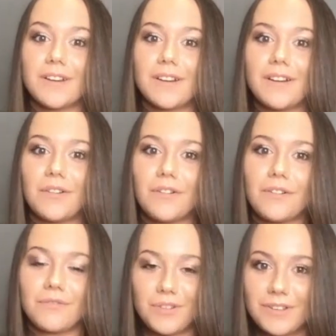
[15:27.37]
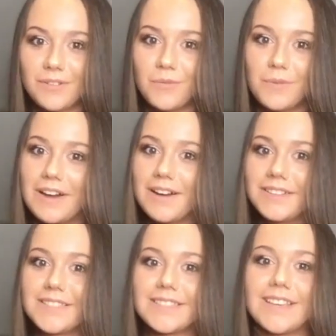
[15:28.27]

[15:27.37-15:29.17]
are oracle cards?